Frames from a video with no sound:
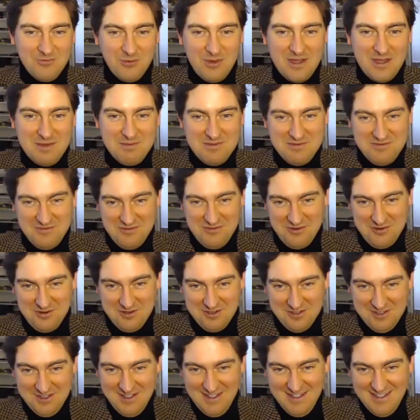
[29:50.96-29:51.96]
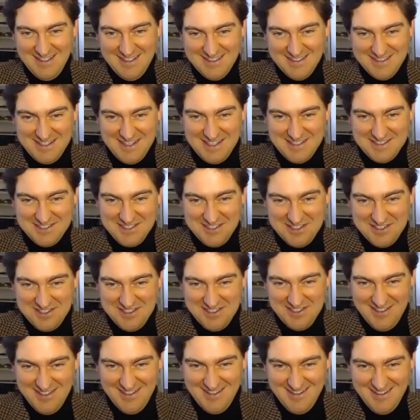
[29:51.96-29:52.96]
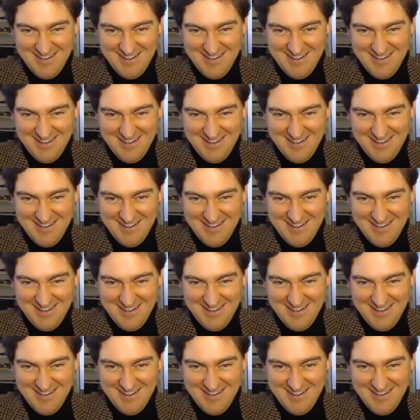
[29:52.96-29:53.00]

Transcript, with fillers: way before. So that's... yeah, yeah, well,